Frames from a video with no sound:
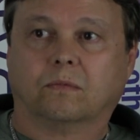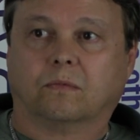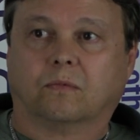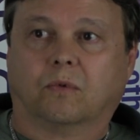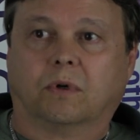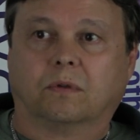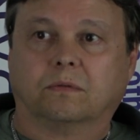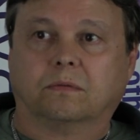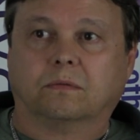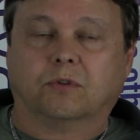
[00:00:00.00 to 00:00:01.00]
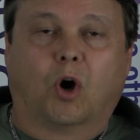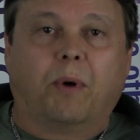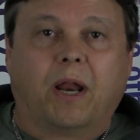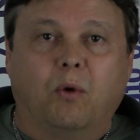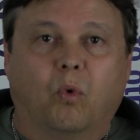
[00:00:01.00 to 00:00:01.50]
well,
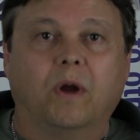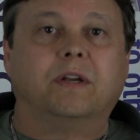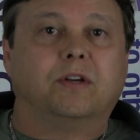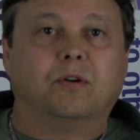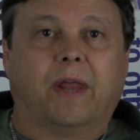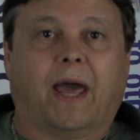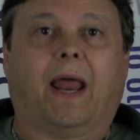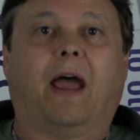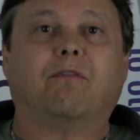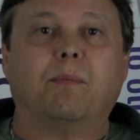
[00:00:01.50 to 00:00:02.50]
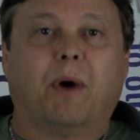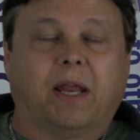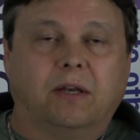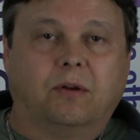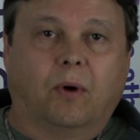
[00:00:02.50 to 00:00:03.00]
nobody wouldn't do that.
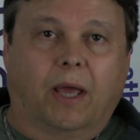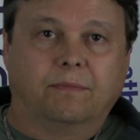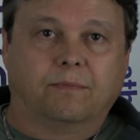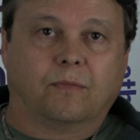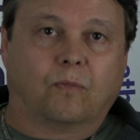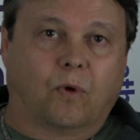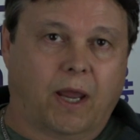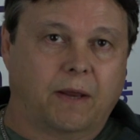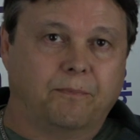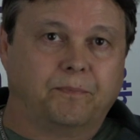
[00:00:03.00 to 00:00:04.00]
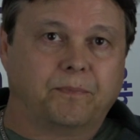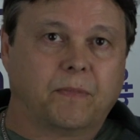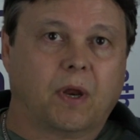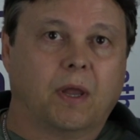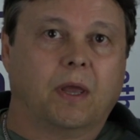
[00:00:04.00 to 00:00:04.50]
Everybody do it, right?
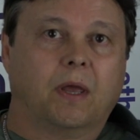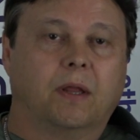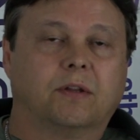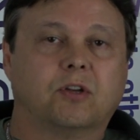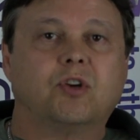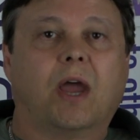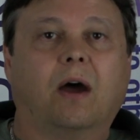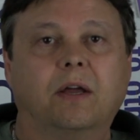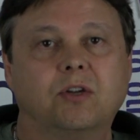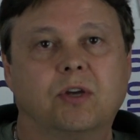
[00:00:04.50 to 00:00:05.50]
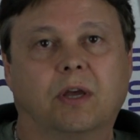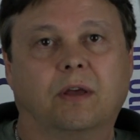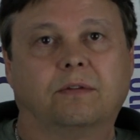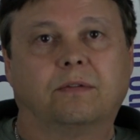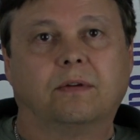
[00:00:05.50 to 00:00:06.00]
The challenge
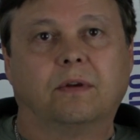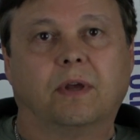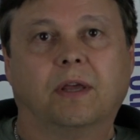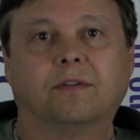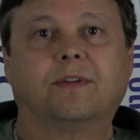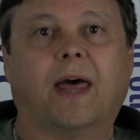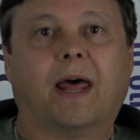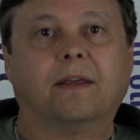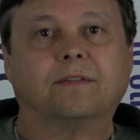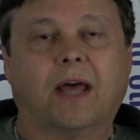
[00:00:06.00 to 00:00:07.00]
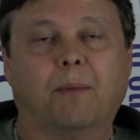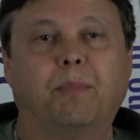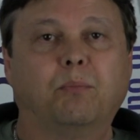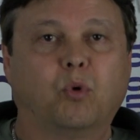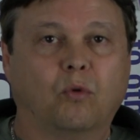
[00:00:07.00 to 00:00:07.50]
is that has not
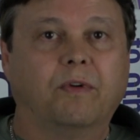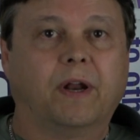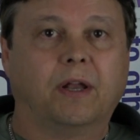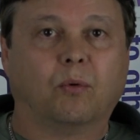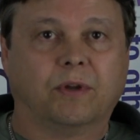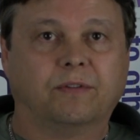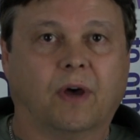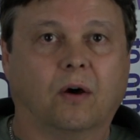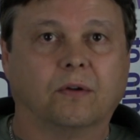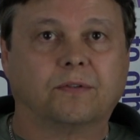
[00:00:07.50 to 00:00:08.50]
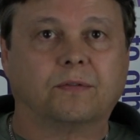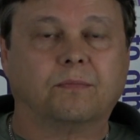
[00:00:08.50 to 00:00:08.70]
been proven in the results.